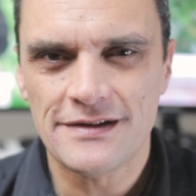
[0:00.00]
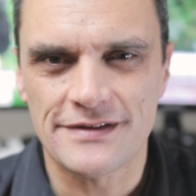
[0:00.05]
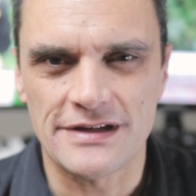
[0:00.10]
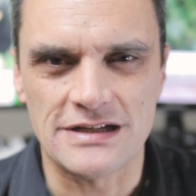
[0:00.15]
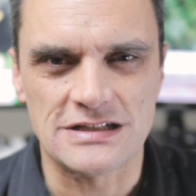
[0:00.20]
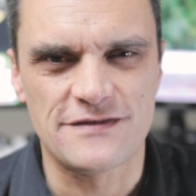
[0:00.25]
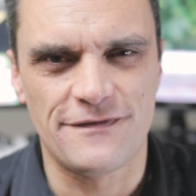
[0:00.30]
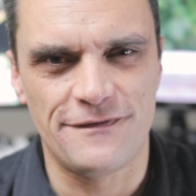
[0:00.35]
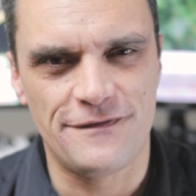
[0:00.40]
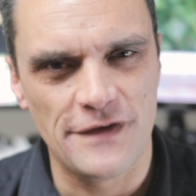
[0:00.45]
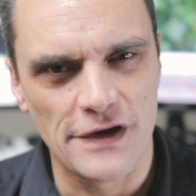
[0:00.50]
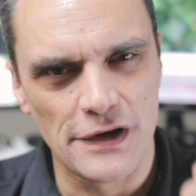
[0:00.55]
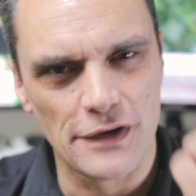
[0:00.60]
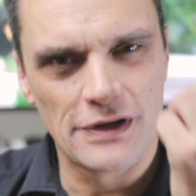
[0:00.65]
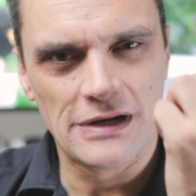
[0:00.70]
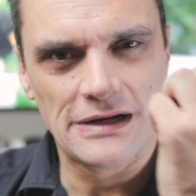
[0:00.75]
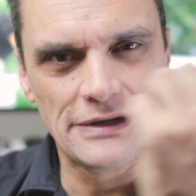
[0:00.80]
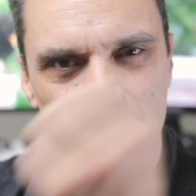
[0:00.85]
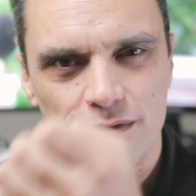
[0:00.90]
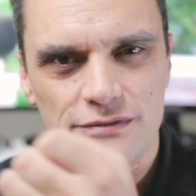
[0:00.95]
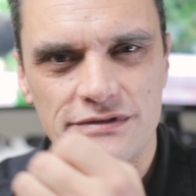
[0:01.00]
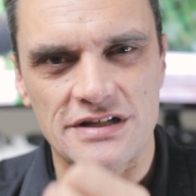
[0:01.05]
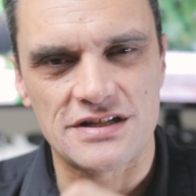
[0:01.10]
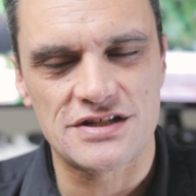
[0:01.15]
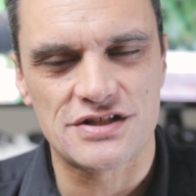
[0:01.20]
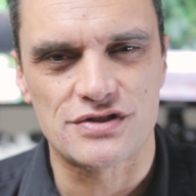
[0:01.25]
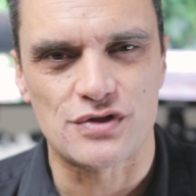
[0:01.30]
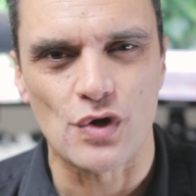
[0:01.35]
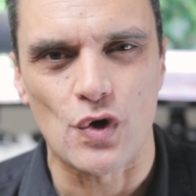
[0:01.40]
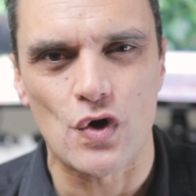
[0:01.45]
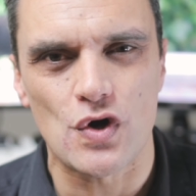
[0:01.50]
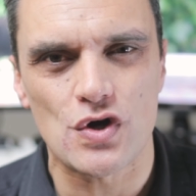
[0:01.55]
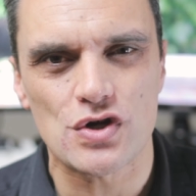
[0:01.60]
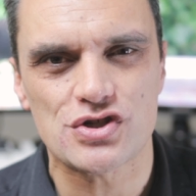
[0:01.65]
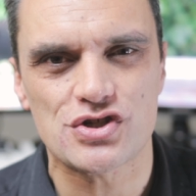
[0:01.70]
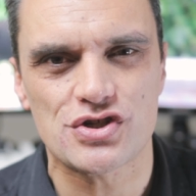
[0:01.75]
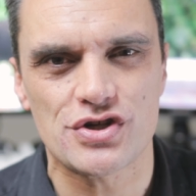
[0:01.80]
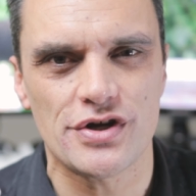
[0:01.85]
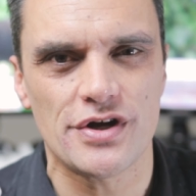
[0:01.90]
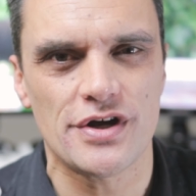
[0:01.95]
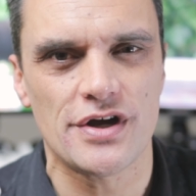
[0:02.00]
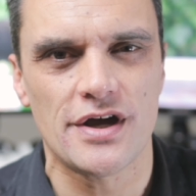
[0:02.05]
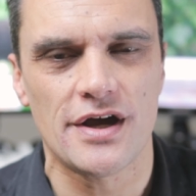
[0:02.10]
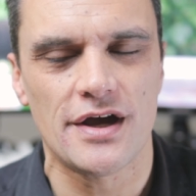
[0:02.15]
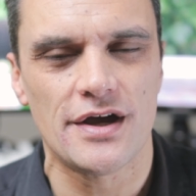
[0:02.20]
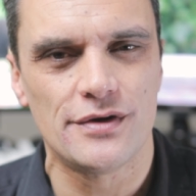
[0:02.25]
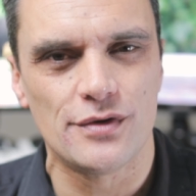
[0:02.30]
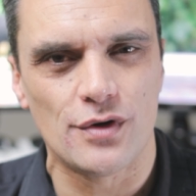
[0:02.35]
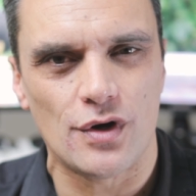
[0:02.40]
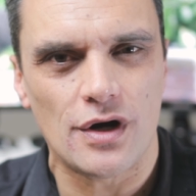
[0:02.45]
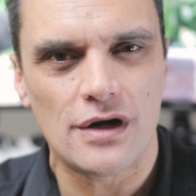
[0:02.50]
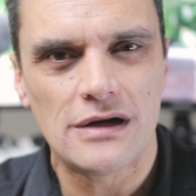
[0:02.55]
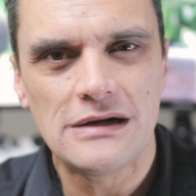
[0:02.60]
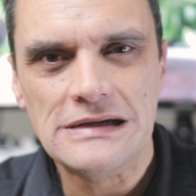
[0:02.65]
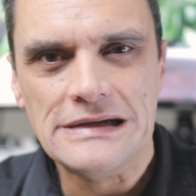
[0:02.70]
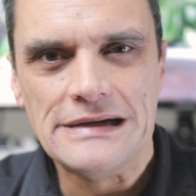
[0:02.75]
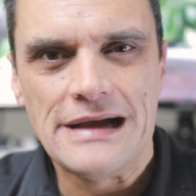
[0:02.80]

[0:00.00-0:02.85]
There's very little distortion or